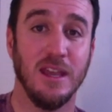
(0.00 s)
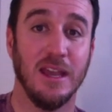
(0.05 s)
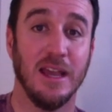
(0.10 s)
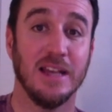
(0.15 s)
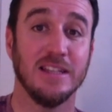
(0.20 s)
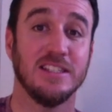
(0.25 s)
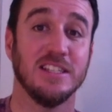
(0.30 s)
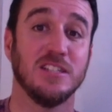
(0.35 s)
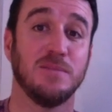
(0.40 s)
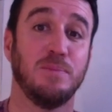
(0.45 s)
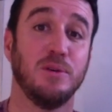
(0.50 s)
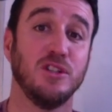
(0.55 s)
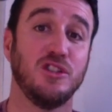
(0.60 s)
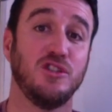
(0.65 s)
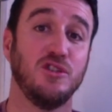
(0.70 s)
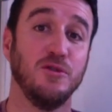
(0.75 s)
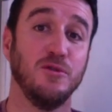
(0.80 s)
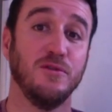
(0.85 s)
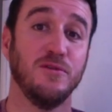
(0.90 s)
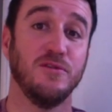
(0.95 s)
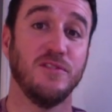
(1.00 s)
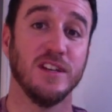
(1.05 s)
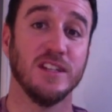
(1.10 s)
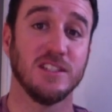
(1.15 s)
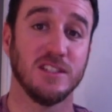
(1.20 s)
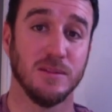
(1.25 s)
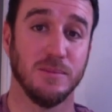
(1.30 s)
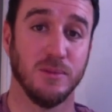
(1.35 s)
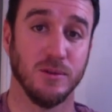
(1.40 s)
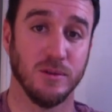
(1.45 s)
is this puts you
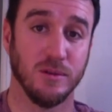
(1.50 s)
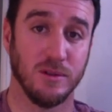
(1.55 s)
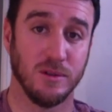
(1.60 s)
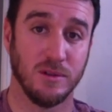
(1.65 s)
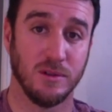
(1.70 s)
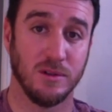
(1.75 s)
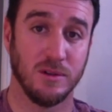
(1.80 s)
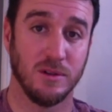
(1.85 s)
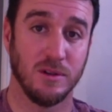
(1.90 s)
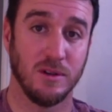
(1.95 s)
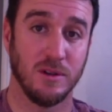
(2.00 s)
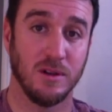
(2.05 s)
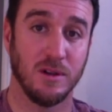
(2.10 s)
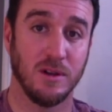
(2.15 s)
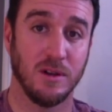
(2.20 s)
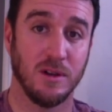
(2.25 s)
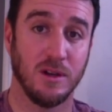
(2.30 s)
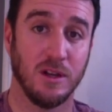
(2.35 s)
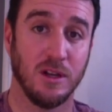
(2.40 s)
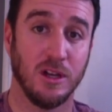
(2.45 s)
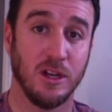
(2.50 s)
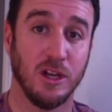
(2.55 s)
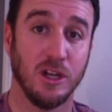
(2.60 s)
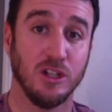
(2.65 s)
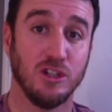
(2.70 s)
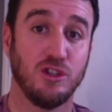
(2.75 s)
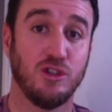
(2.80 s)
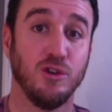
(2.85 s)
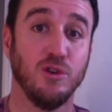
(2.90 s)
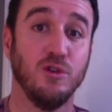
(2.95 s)
visible
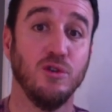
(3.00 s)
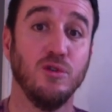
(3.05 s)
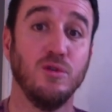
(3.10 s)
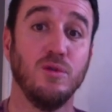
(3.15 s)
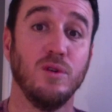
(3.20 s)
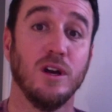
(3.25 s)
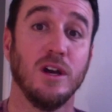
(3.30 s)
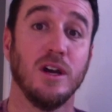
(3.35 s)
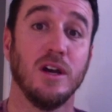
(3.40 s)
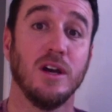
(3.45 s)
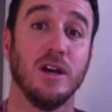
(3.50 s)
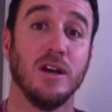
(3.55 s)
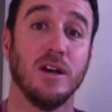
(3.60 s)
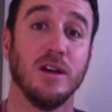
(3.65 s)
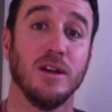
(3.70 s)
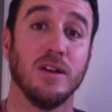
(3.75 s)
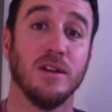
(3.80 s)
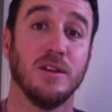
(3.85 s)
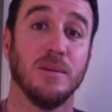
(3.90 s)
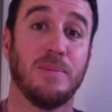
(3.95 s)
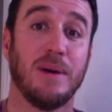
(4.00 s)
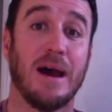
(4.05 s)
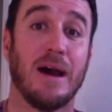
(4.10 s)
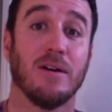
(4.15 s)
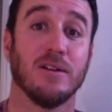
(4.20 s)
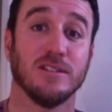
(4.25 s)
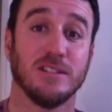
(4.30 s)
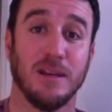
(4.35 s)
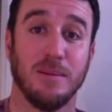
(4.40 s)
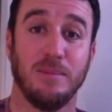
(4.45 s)
to the
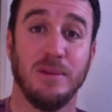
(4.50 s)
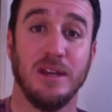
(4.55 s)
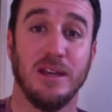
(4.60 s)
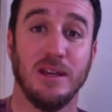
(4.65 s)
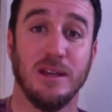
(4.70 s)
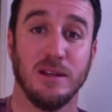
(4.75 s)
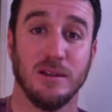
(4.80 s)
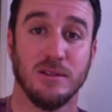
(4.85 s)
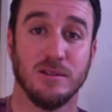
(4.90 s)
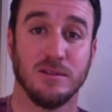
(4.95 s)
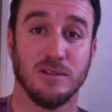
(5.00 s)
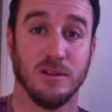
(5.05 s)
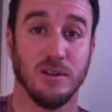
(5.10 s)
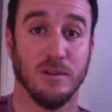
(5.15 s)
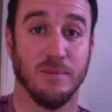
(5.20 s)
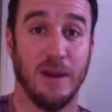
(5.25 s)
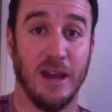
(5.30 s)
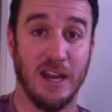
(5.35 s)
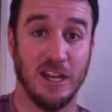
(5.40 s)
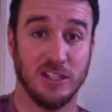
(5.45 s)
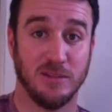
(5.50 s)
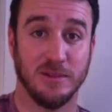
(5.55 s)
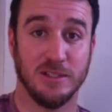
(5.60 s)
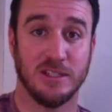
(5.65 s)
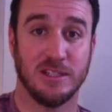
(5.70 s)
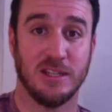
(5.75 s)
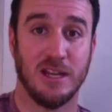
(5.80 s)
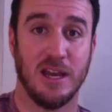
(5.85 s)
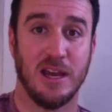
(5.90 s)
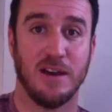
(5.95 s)
powers that be. So, your management
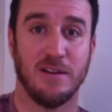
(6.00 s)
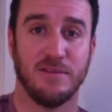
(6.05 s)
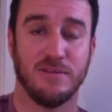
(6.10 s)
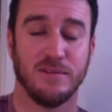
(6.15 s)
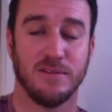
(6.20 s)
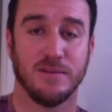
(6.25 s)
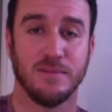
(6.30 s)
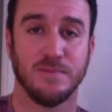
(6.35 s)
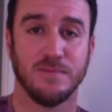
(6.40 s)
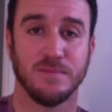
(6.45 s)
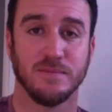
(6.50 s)
staff,